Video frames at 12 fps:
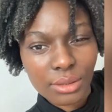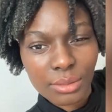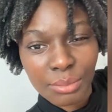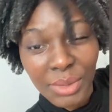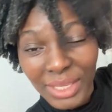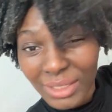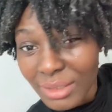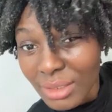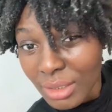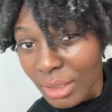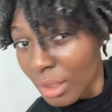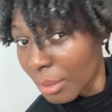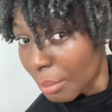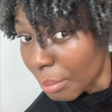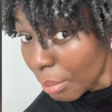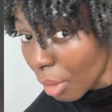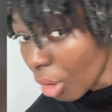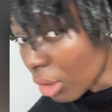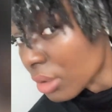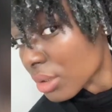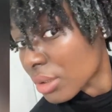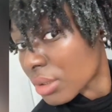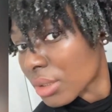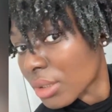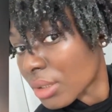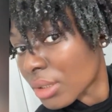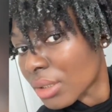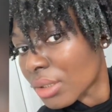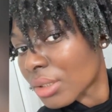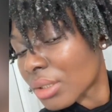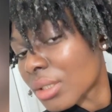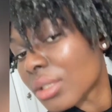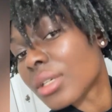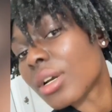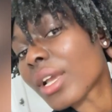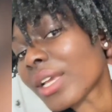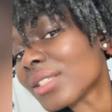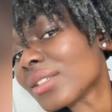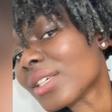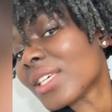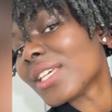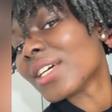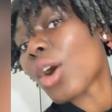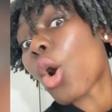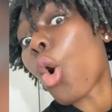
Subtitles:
been. But okay, so here,